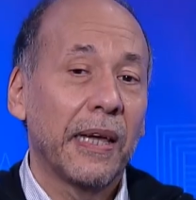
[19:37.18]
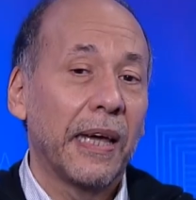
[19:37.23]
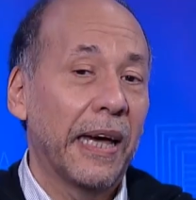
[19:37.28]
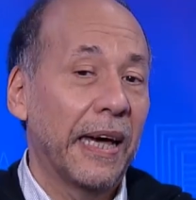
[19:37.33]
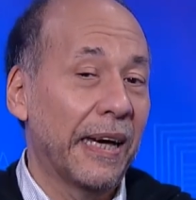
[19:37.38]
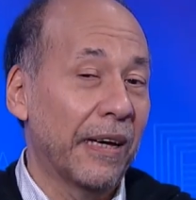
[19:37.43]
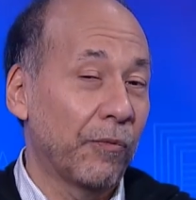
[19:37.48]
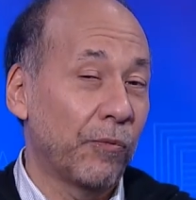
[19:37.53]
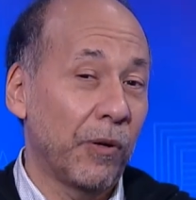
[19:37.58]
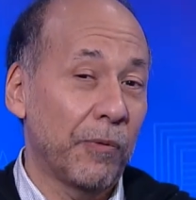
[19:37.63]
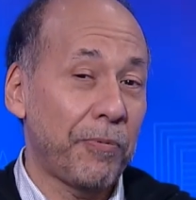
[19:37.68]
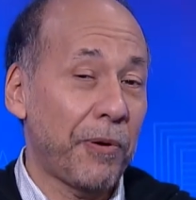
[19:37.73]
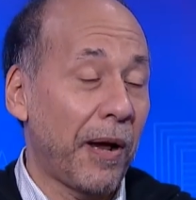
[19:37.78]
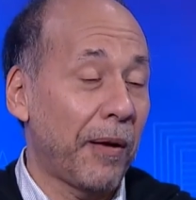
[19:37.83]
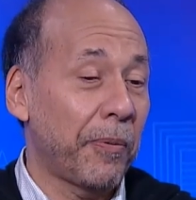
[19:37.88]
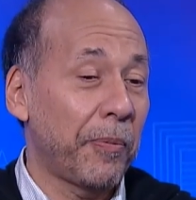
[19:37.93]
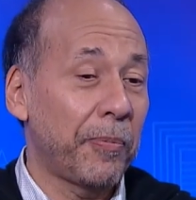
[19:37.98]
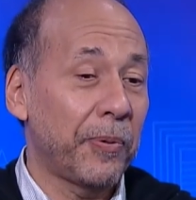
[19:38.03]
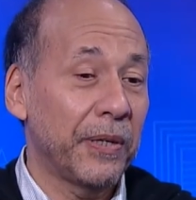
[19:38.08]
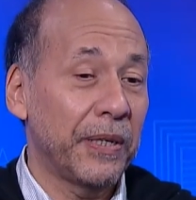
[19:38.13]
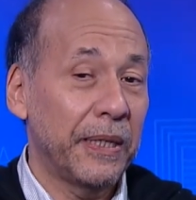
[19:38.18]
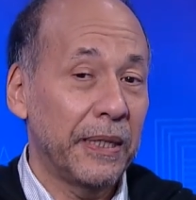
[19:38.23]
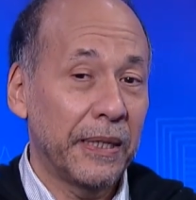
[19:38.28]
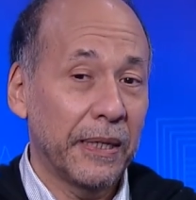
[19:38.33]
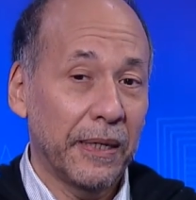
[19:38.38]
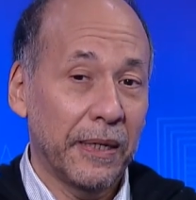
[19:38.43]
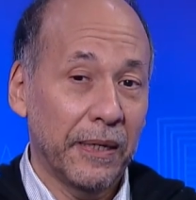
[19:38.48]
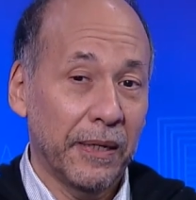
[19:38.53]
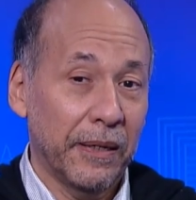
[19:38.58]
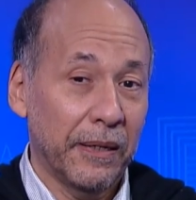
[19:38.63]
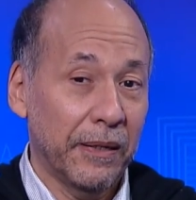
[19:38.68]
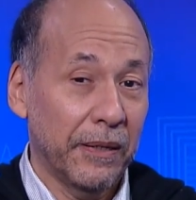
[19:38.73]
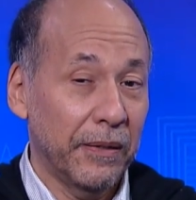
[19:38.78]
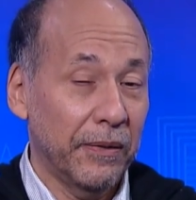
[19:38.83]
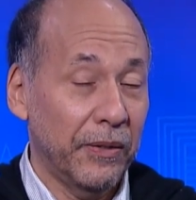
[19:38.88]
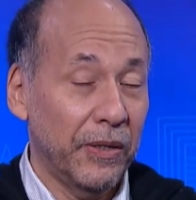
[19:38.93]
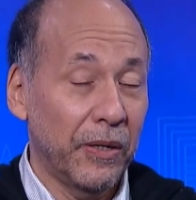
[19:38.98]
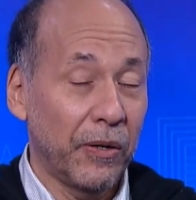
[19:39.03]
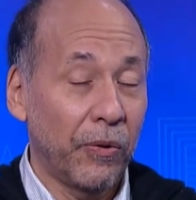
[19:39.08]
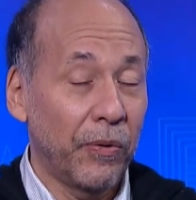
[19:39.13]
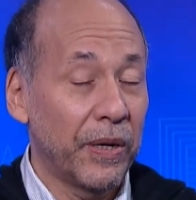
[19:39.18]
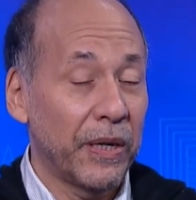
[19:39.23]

and will probably, uh, you know,